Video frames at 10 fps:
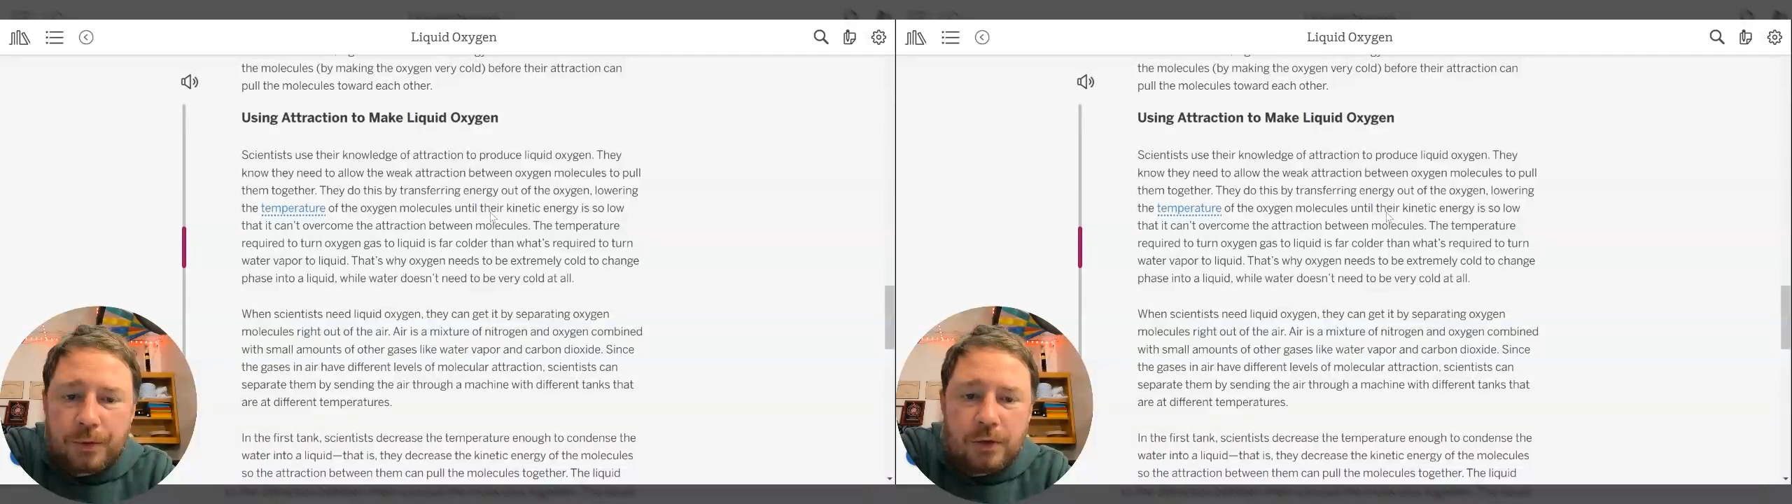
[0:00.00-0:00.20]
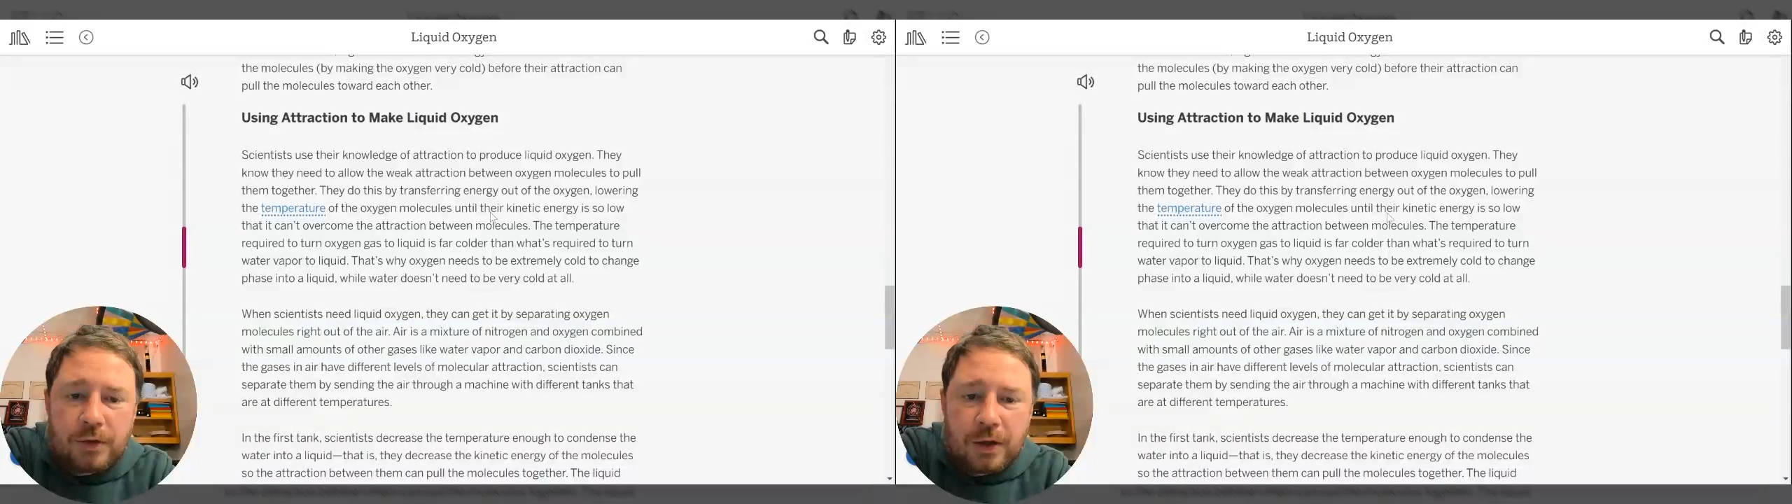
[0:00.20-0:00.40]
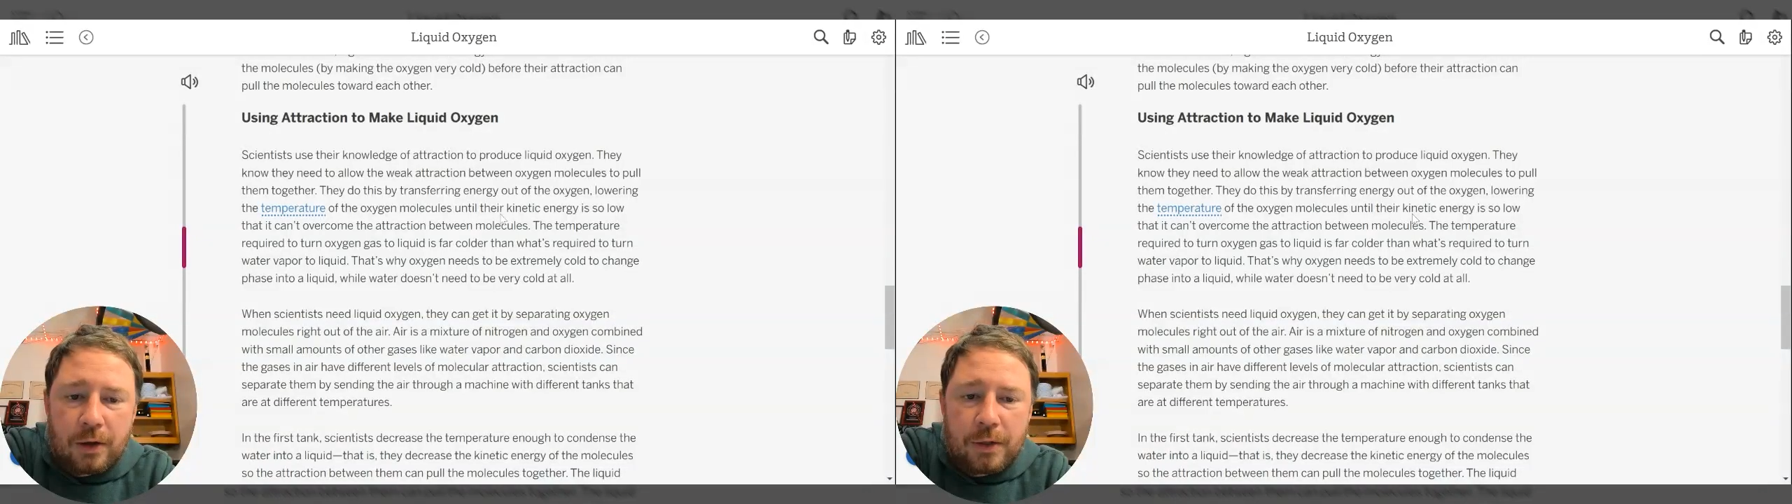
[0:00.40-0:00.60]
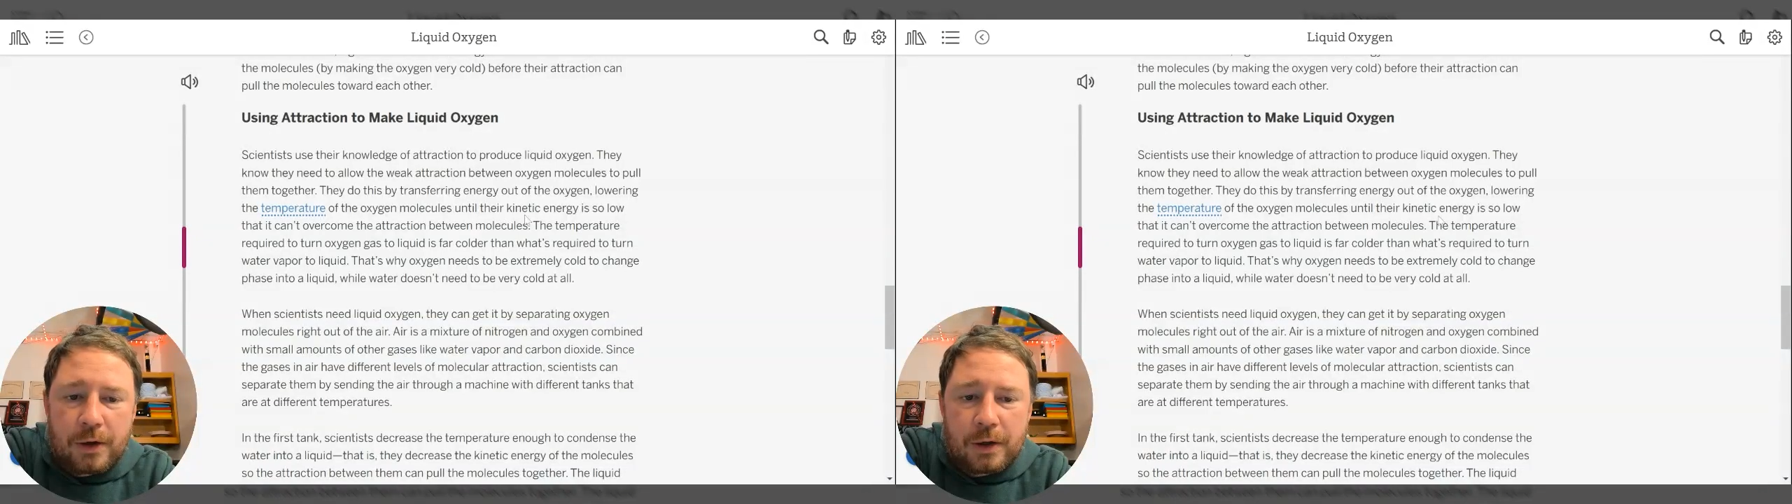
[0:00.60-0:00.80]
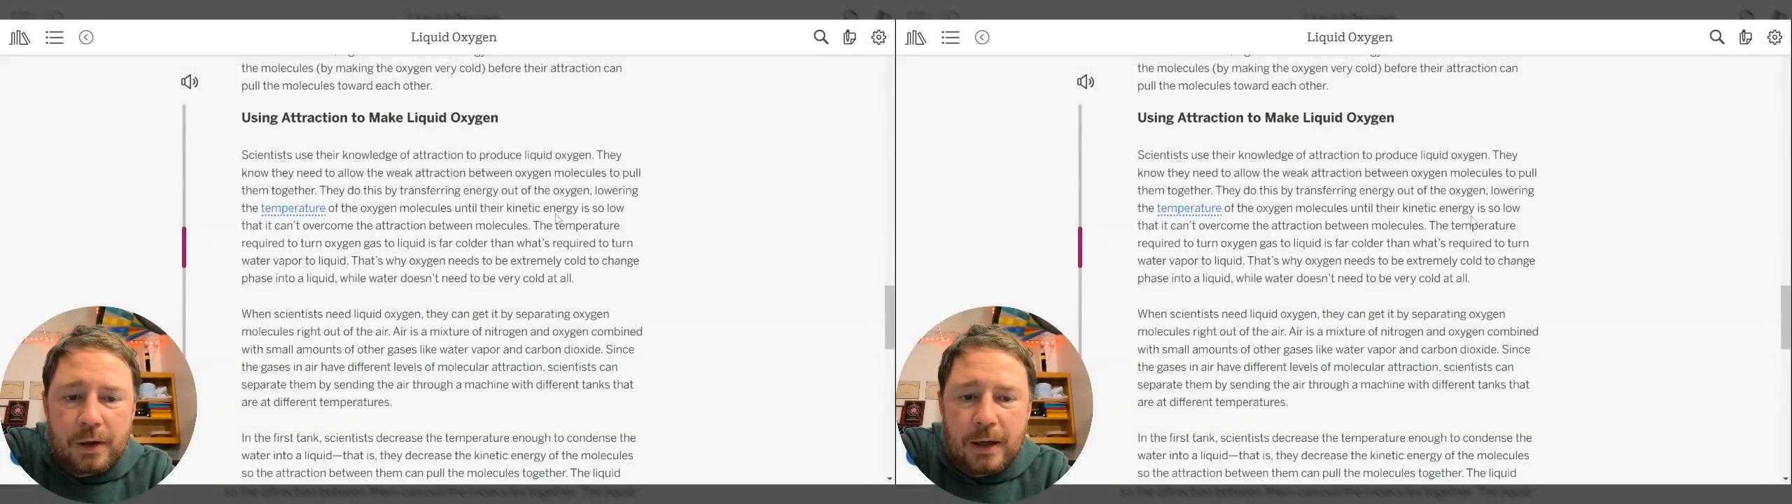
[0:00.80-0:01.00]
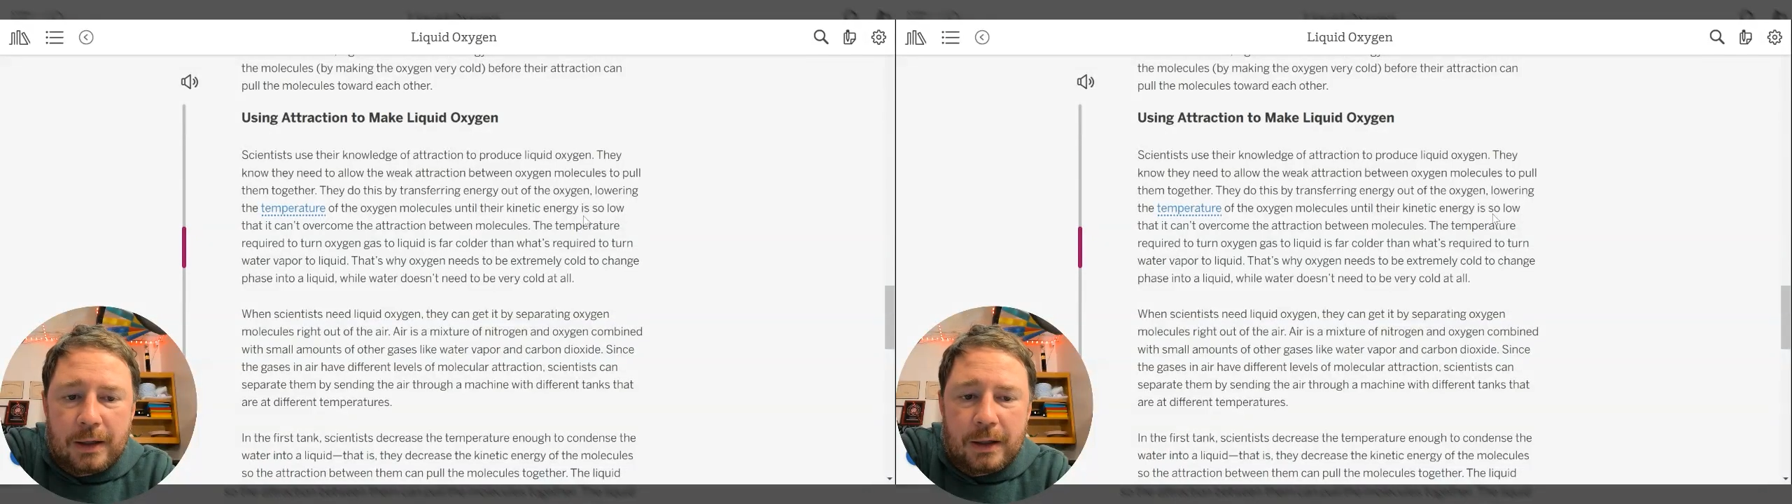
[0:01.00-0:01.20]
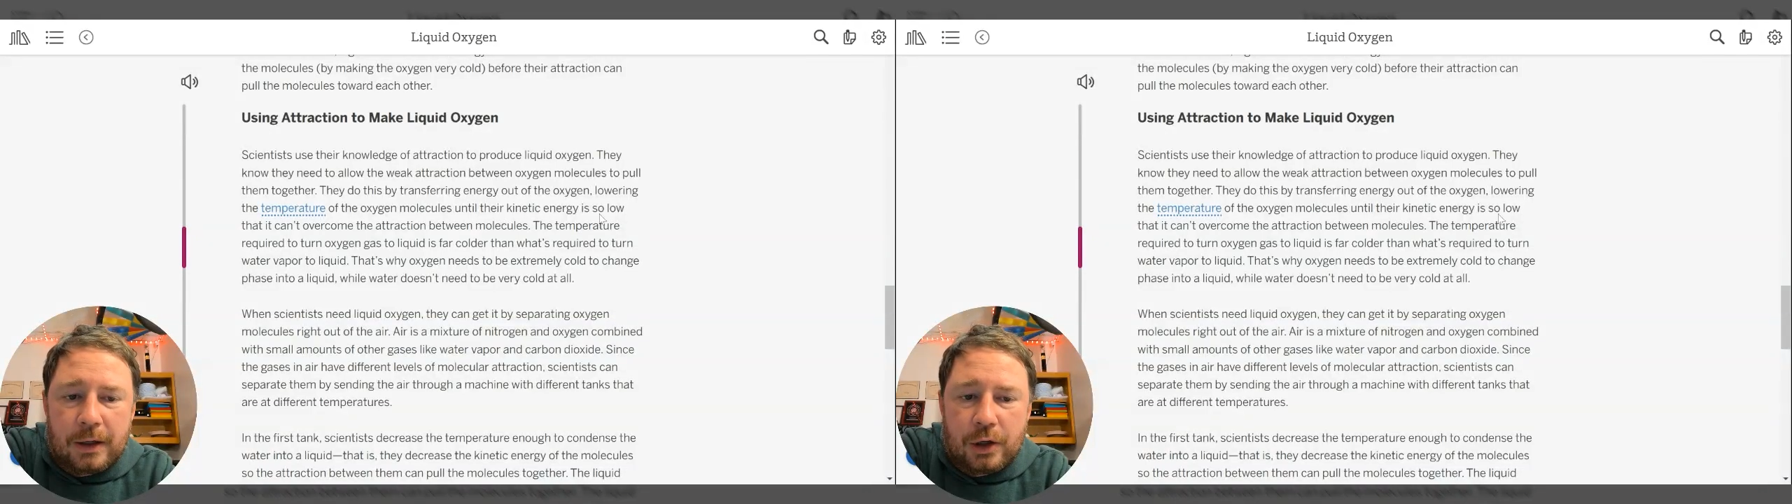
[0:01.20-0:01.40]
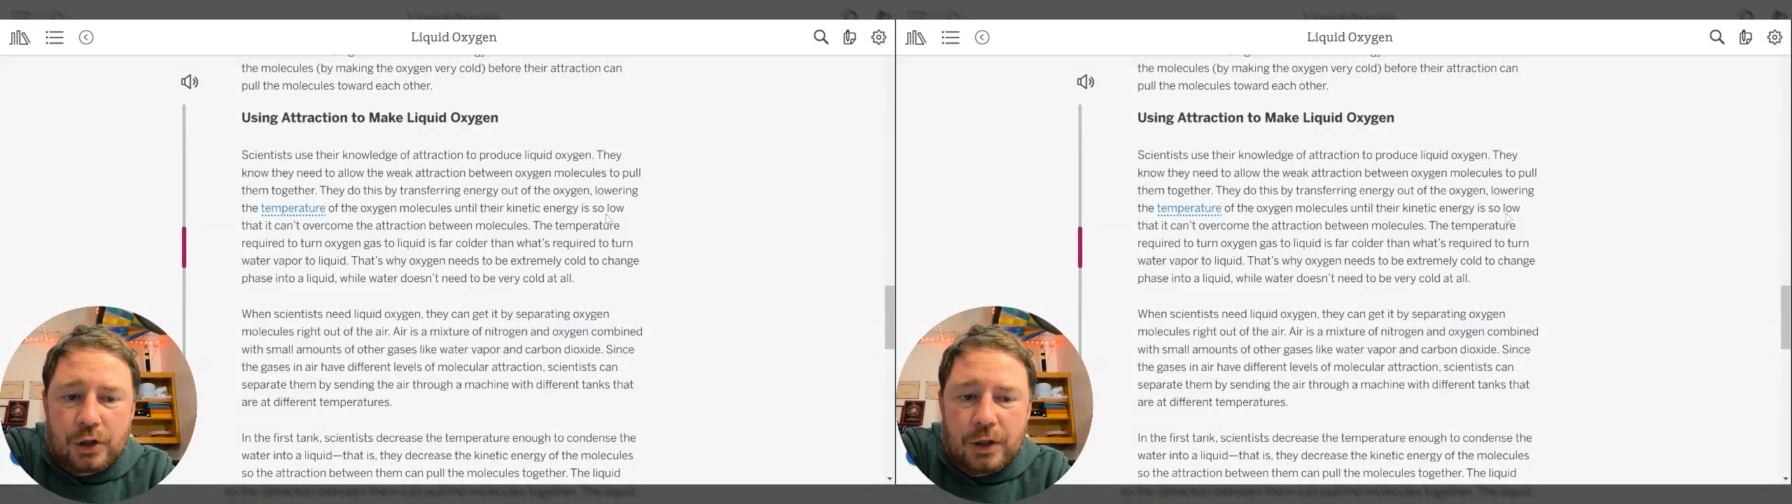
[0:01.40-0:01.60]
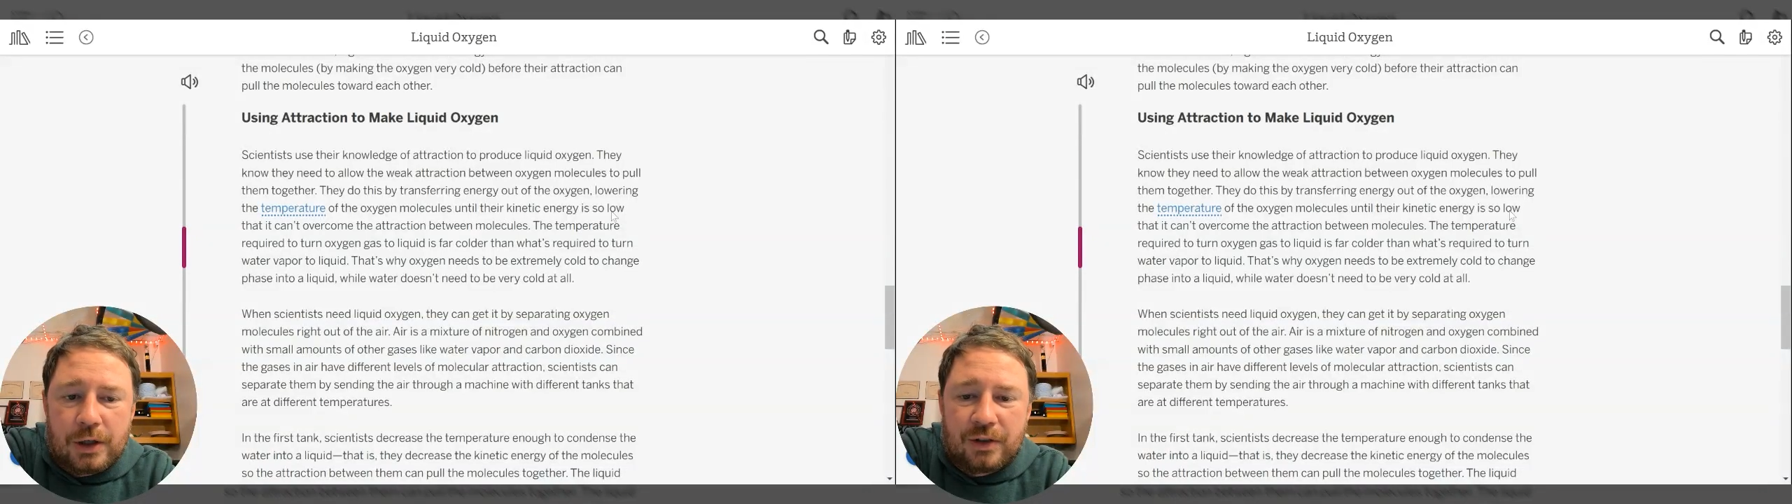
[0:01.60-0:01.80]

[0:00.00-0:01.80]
until their kinetic energy